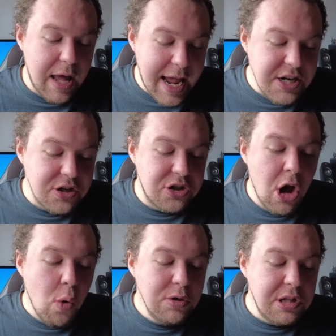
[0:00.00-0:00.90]
agents
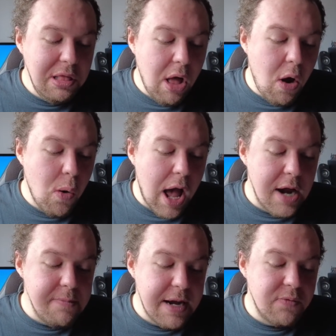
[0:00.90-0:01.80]
was low
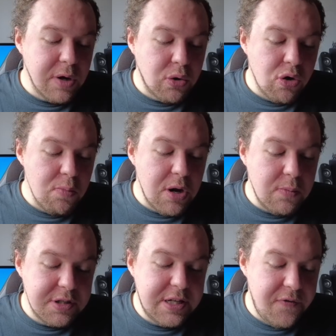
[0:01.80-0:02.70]
and meant recruitment
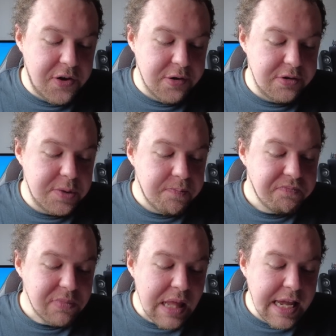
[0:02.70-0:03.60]
was difficult.
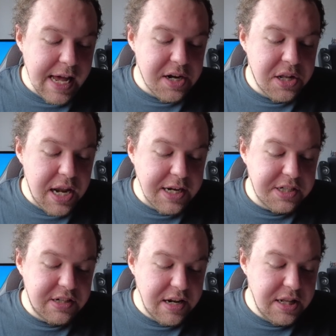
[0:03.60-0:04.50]
He added that
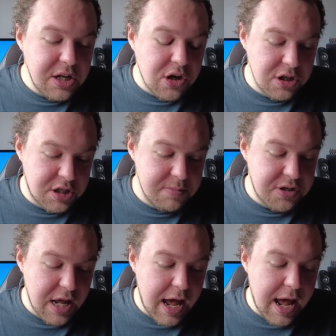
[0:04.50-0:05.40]
extending the
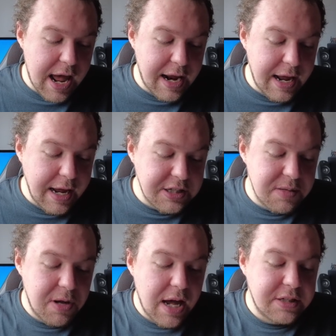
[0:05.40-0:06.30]
customs
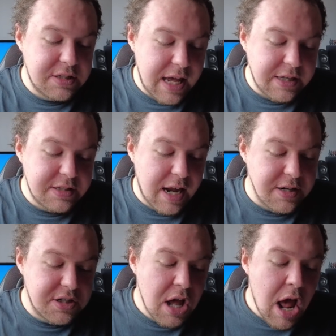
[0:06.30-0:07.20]

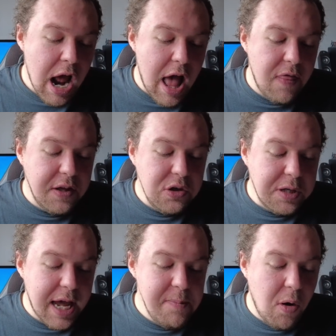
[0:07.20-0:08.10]
extants at the
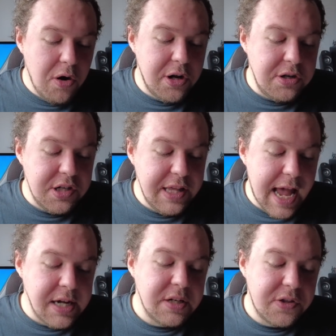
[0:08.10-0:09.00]
UK border until the
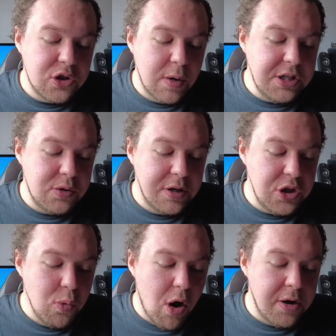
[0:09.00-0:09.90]
end of the
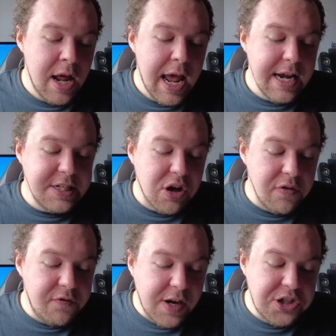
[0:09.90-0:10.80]
2021 is a
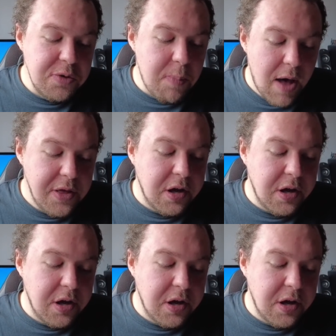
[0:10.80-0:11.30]
confession by the